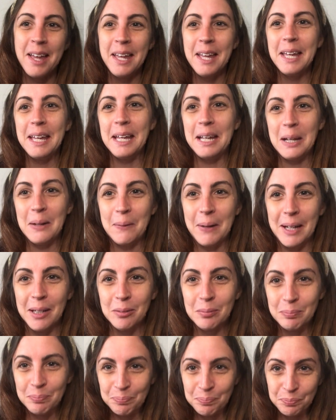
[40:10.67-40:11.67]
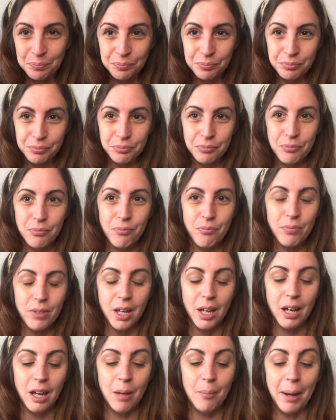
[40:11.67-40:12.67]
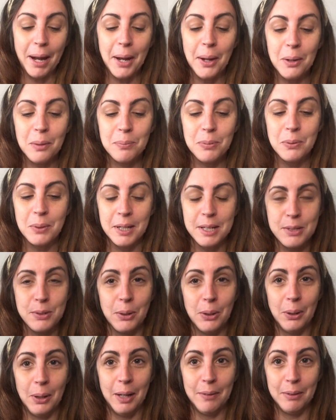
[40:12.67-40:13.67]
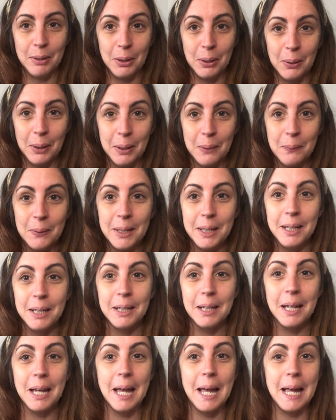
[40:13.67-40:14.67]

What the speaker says: anyway, I hope you guys are all having a great week,